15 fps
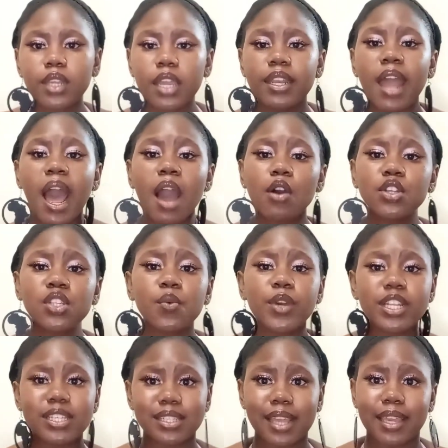Now, I also want
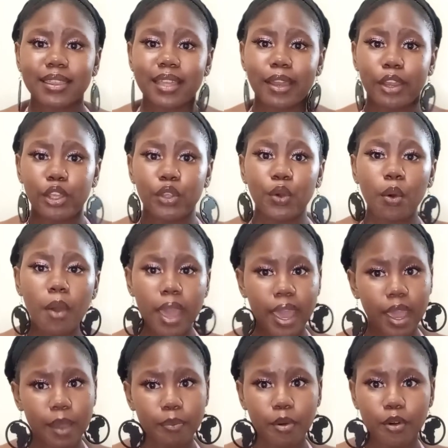to state that your
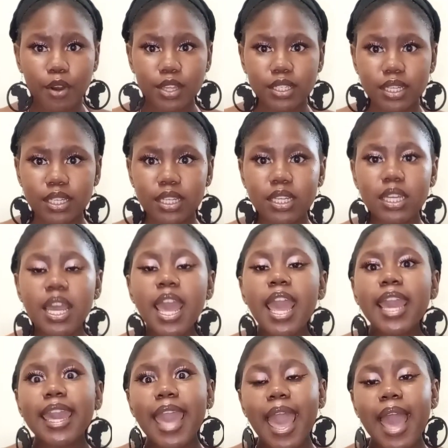hair porosity
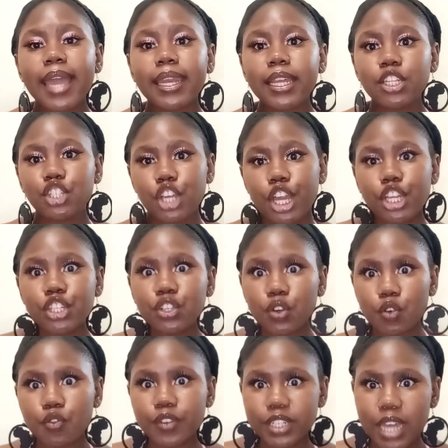can change
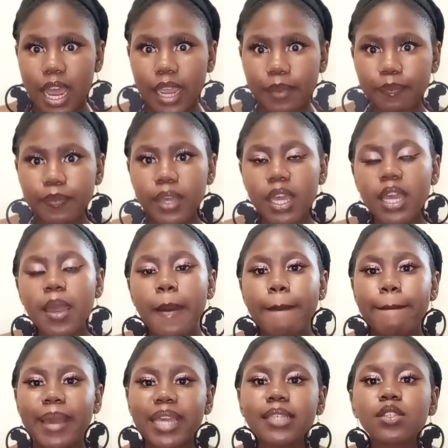over time
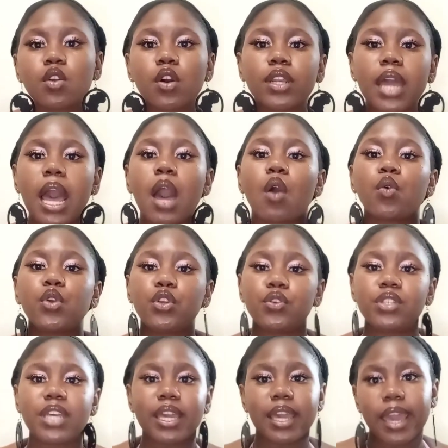based on how
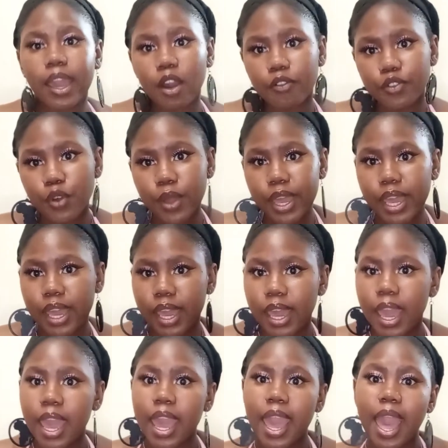you take care of your hair
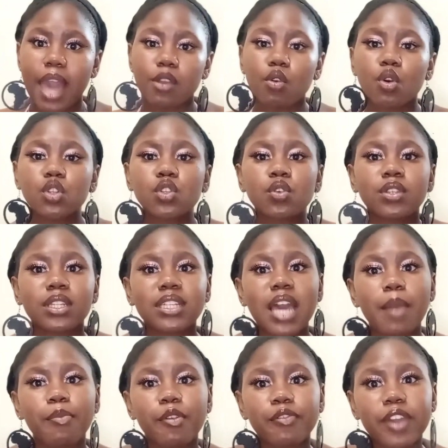and also the
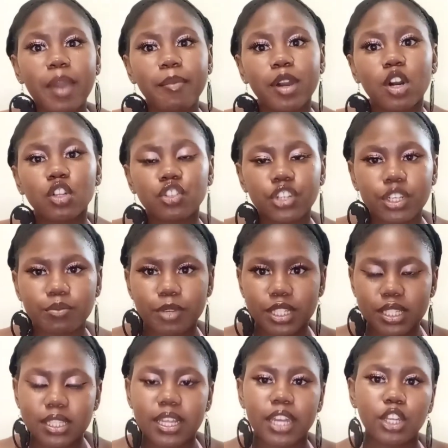type of chemical
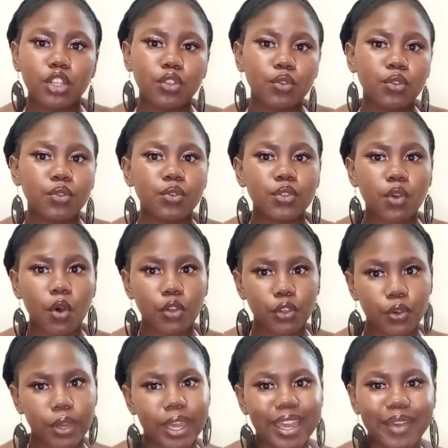treatments that you use on
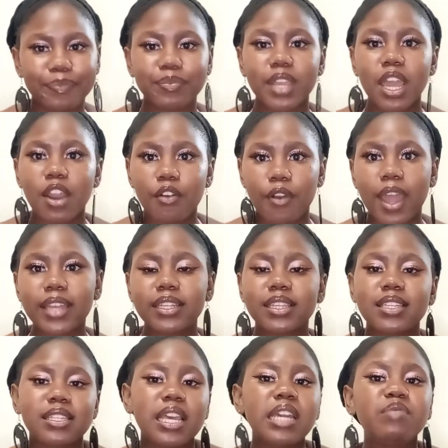your hair, right? The
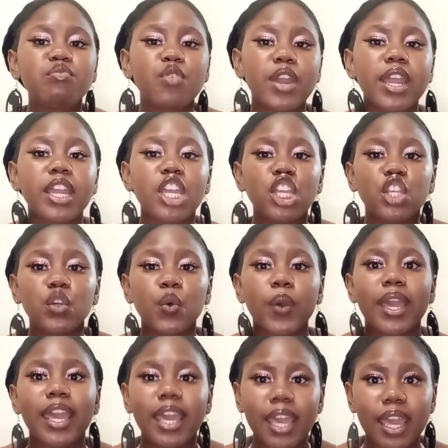same way your
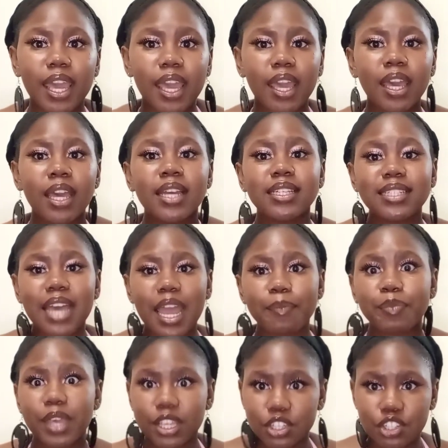hair
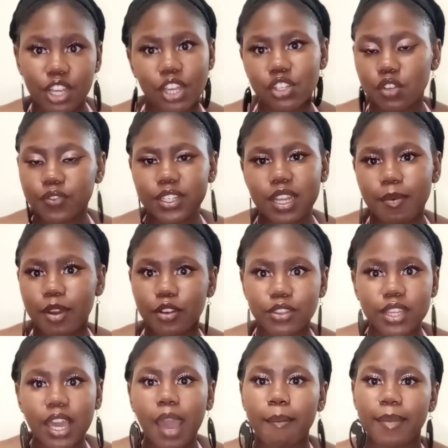type can change over time. I don't
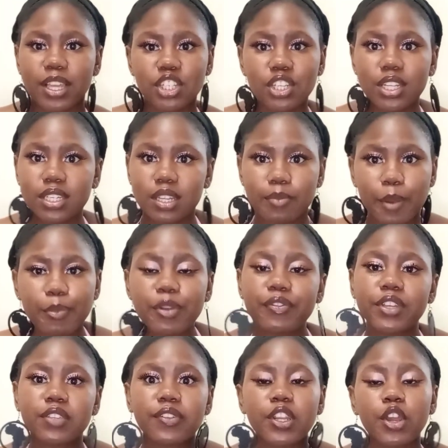think I mentioned this in my
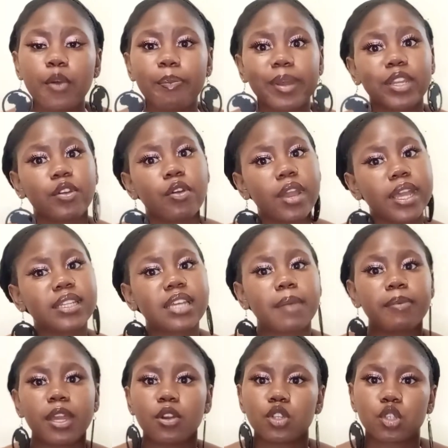previous video, but your hair
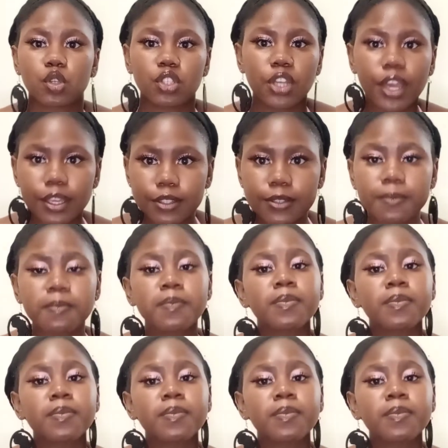type can also change.